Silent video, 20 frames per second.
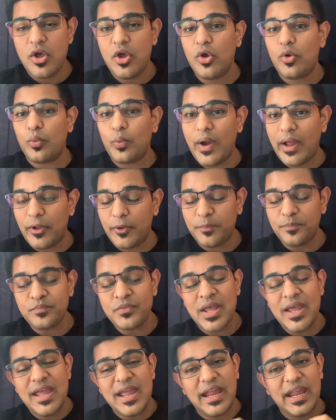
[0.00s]
Well,
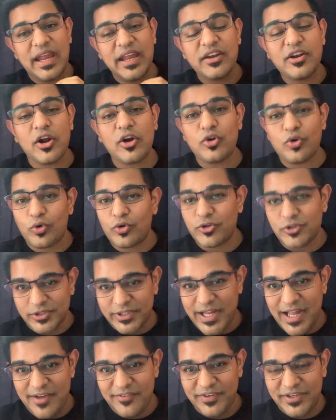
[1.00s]
in our oral
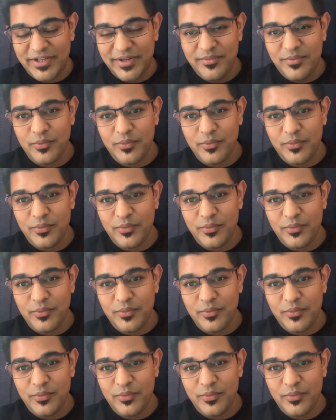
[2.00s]
cavity,